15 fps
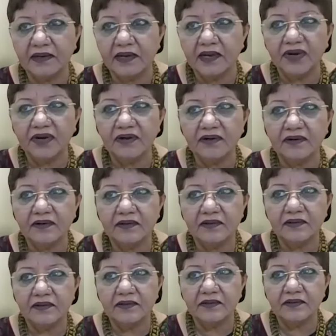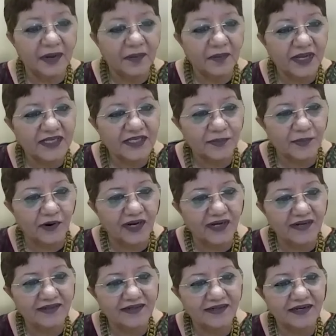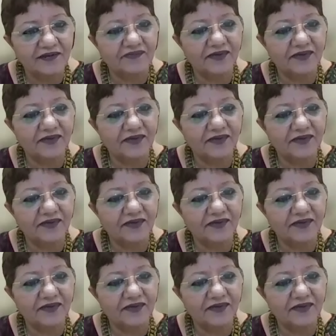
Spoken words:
Number one, company name gets spoilt.